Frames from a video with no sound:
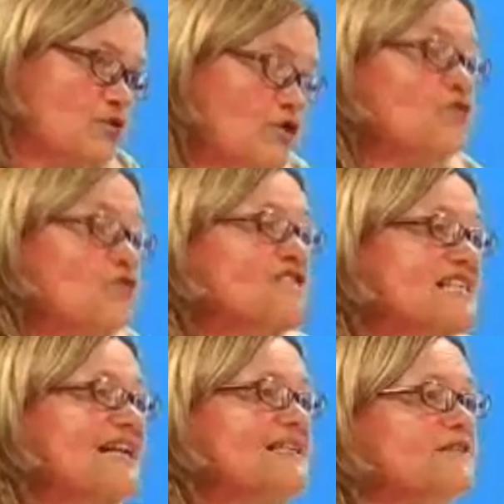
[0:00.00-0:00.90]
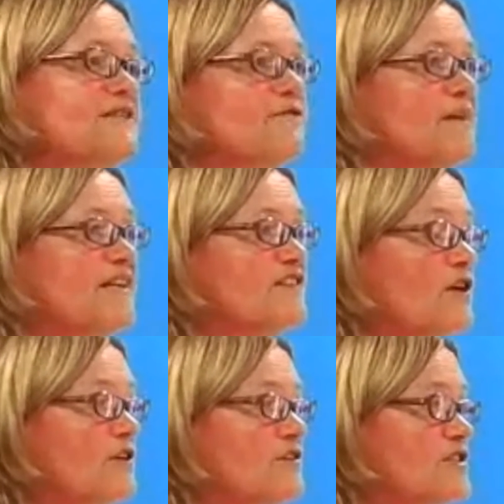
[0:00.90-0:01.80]
use slightly different
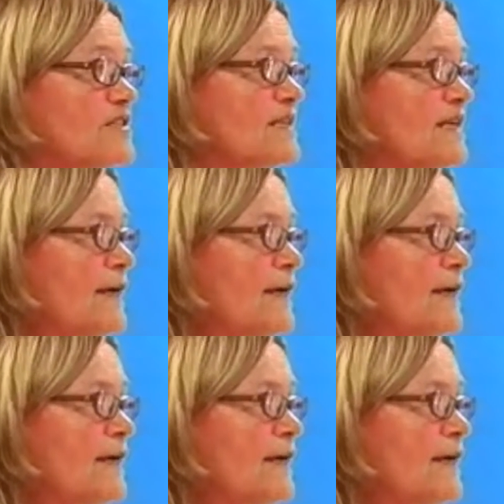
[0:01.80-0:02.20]
methodologies.